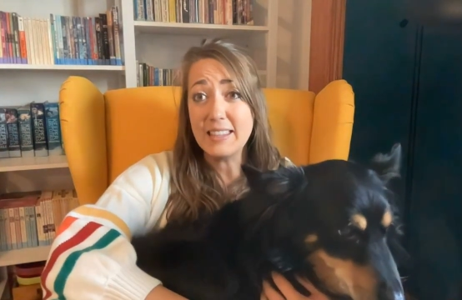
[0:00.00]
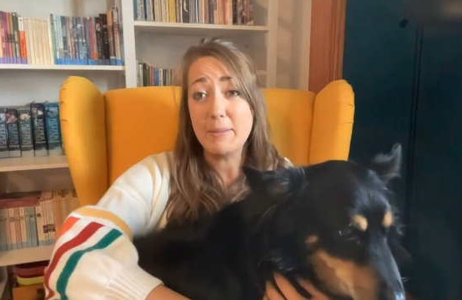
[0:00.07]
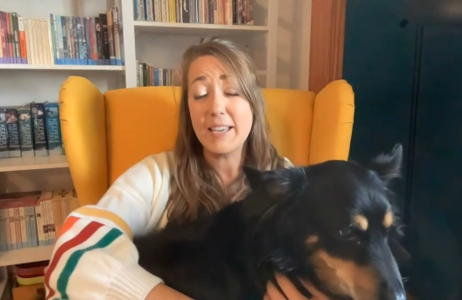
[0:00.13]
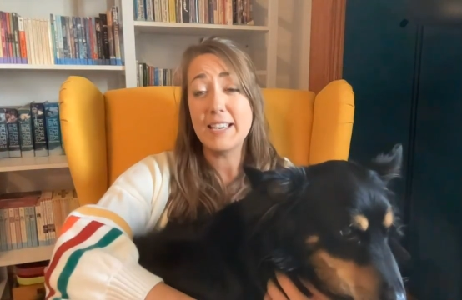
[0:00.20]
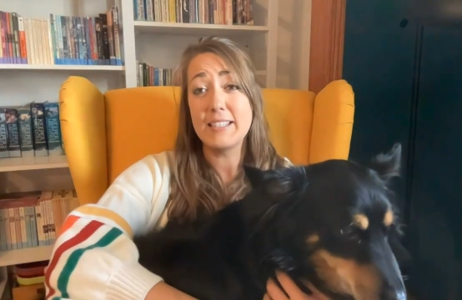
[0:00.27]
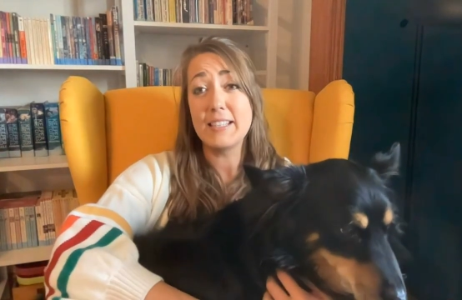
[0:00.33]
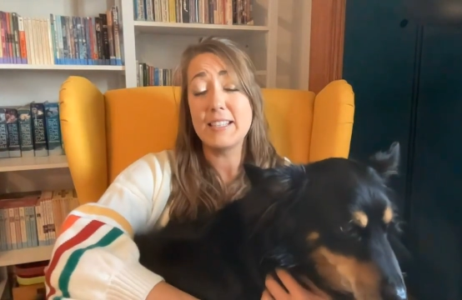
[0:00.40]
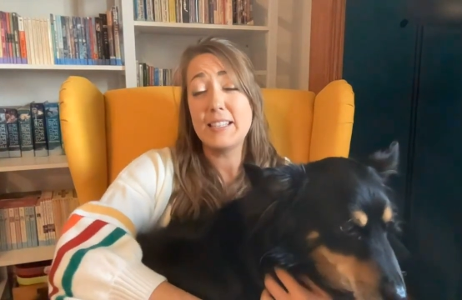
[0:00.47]

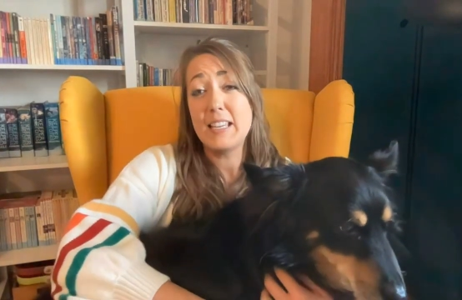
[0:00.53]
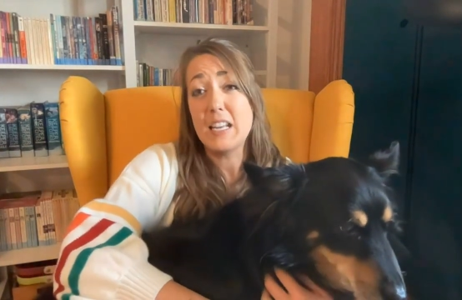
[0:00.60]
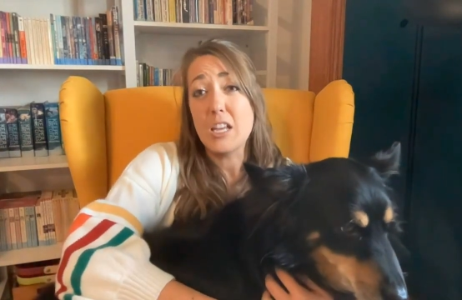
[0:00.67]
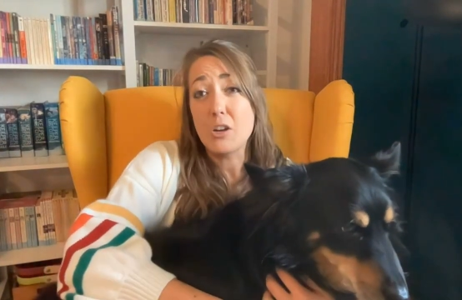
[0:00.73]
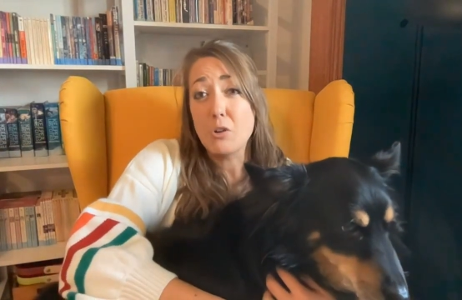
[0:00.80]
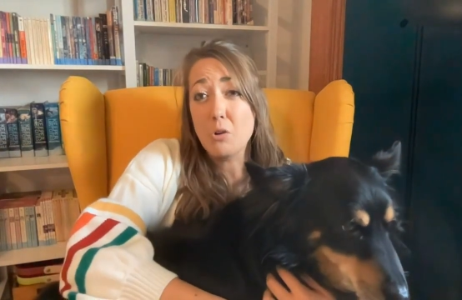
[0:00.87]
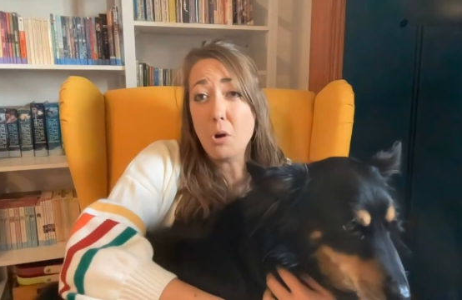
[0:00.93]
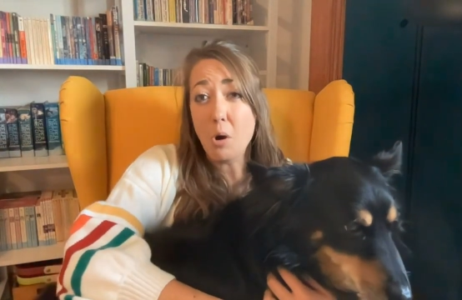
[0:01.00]
because it's getting
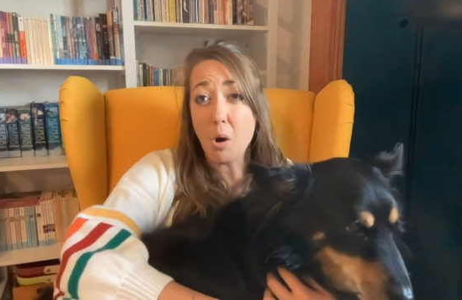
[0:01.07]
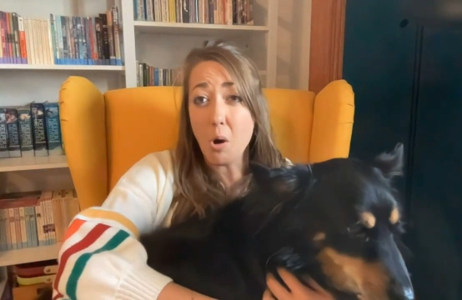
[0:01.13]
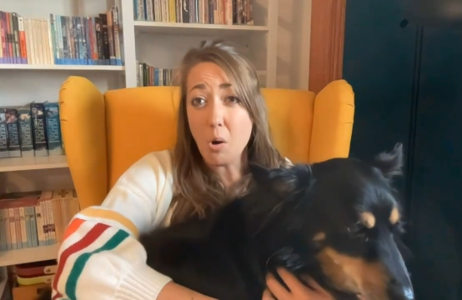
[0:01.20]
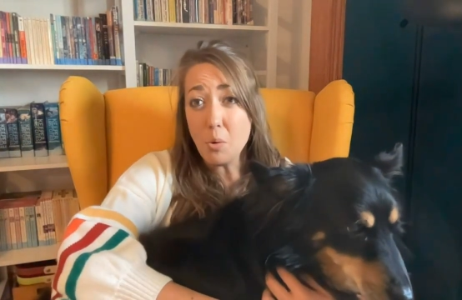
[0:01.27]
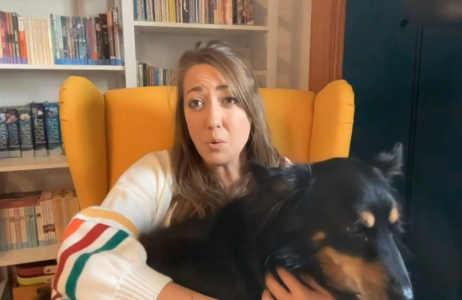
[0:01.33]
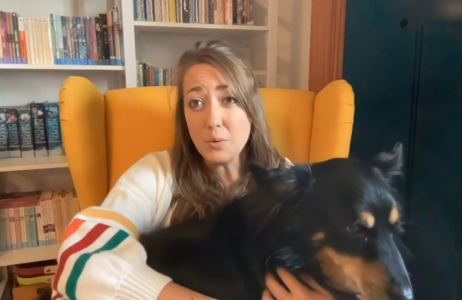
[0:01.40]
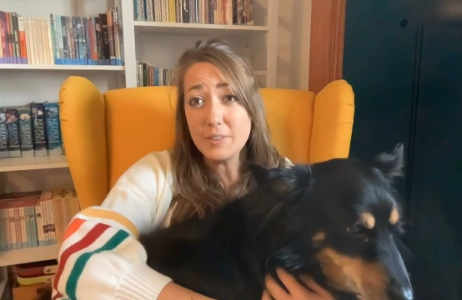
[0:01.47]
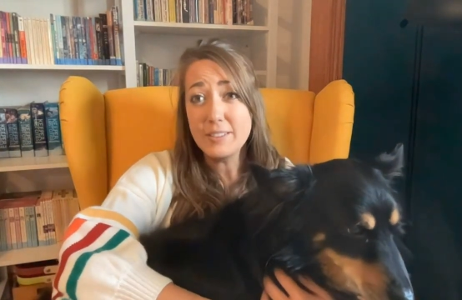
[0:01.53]

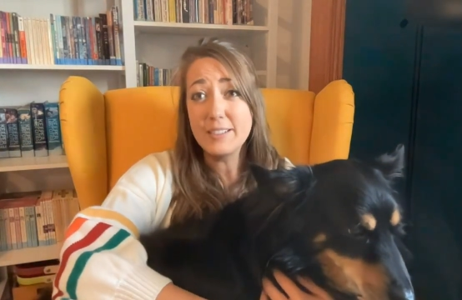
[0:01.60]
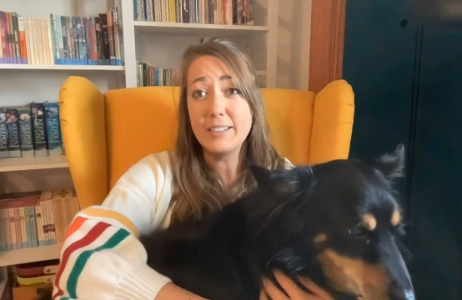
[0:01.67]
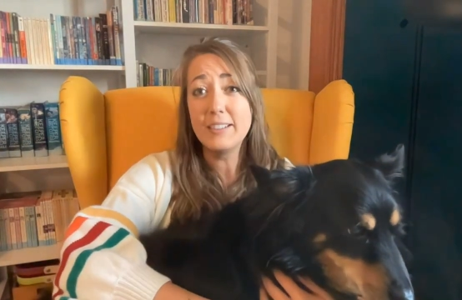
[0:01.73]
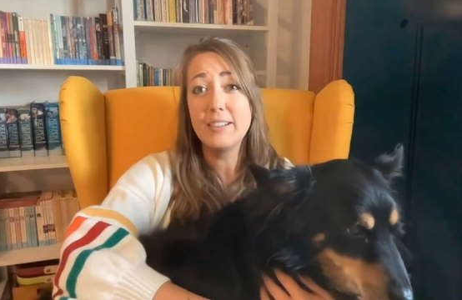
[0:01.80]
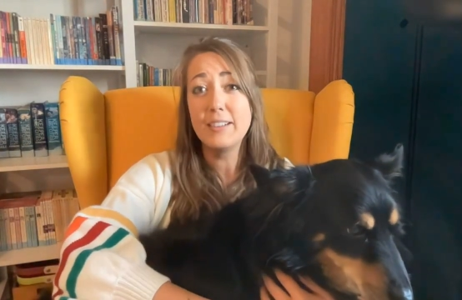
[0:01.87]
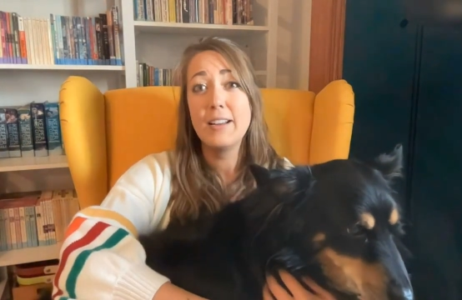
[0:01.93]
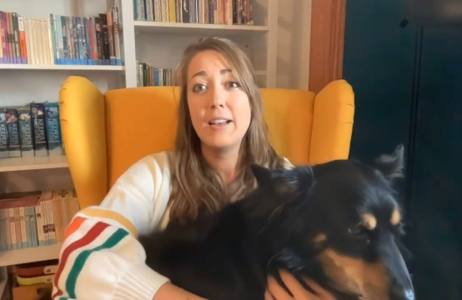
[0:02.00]
colder.